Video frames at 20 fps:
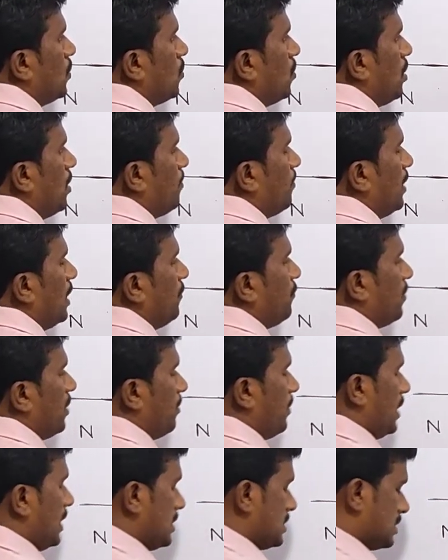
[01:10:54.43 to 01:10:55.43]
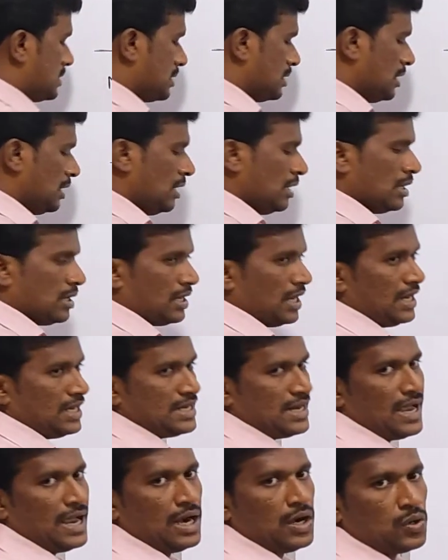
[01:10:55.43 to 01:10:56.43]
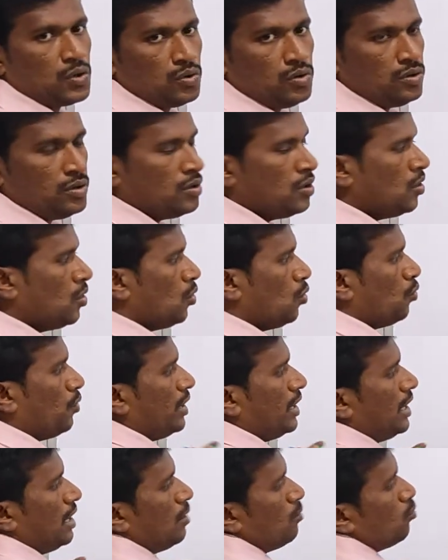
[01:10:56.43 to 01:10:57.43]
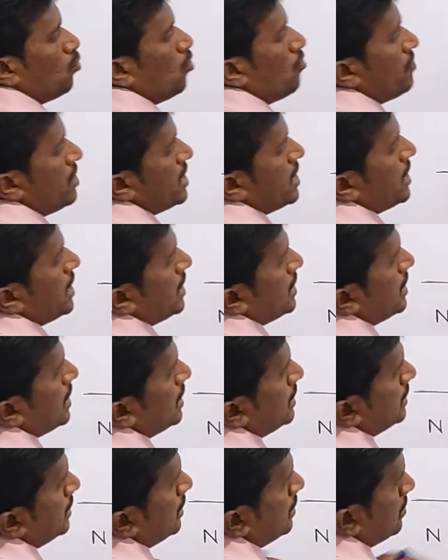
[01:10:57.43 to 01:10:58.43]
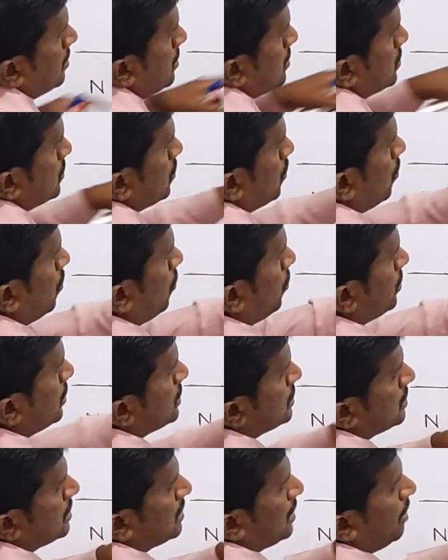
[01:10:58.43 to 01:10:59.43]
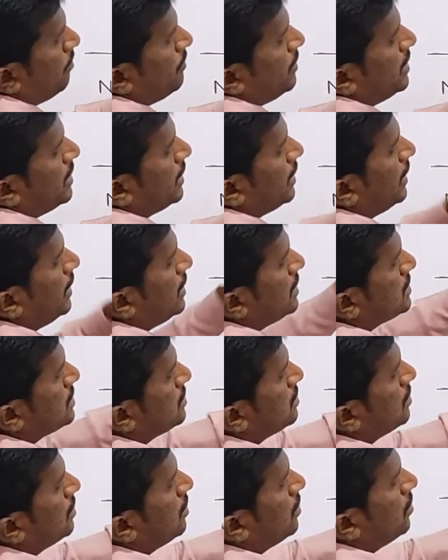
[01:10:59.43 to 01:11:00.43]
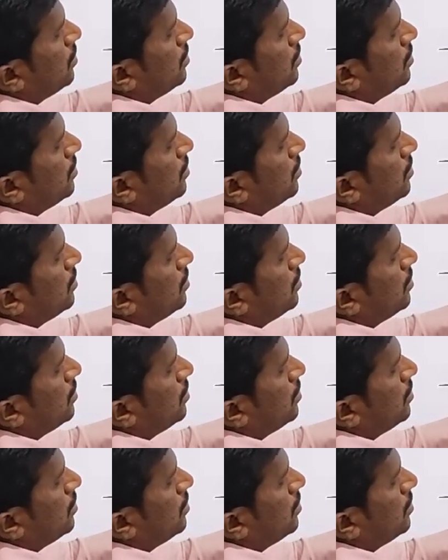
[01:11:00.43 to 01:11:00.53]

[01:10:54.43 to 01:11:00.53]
Now apply Fleming's right hand rule when a moving conductor. So this thumb indicates